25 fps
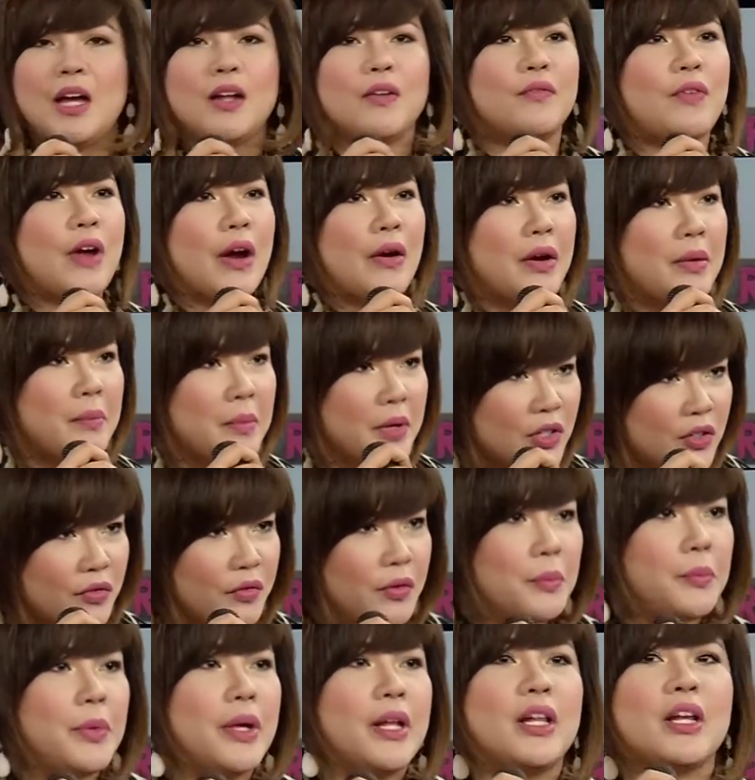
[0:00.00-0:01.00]
very much
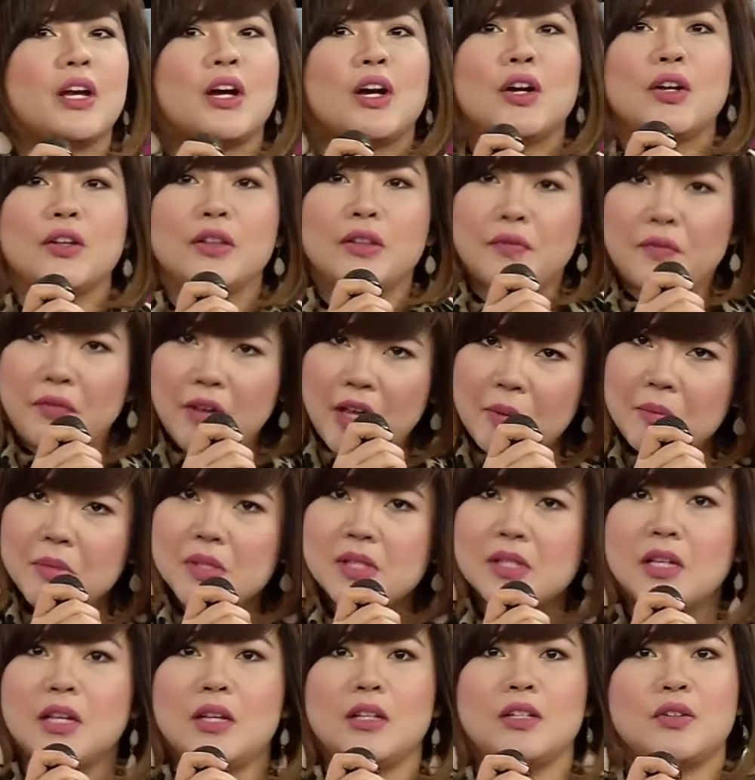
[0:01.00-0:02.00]
familiar on the famous
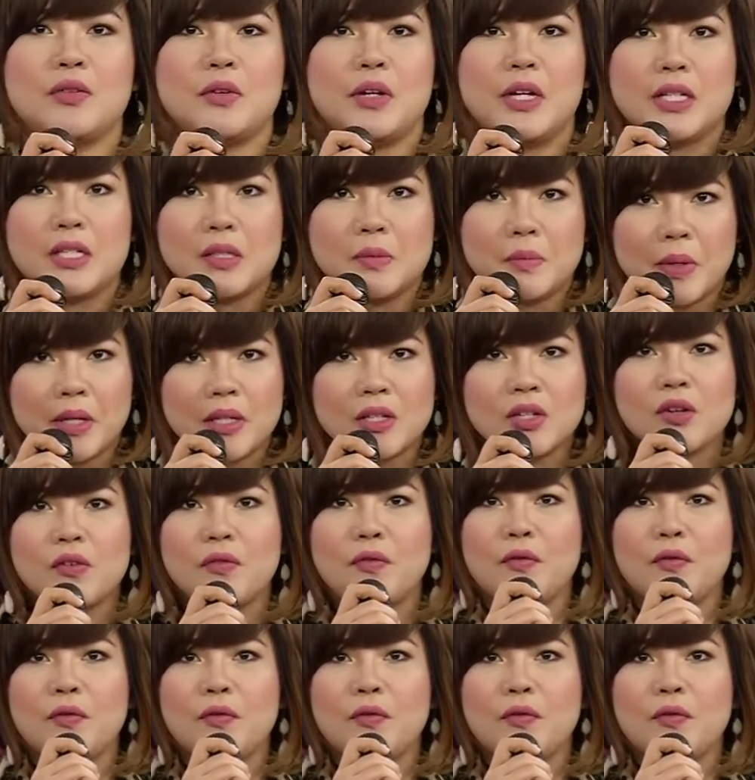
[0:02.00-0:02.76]
guitarist, but of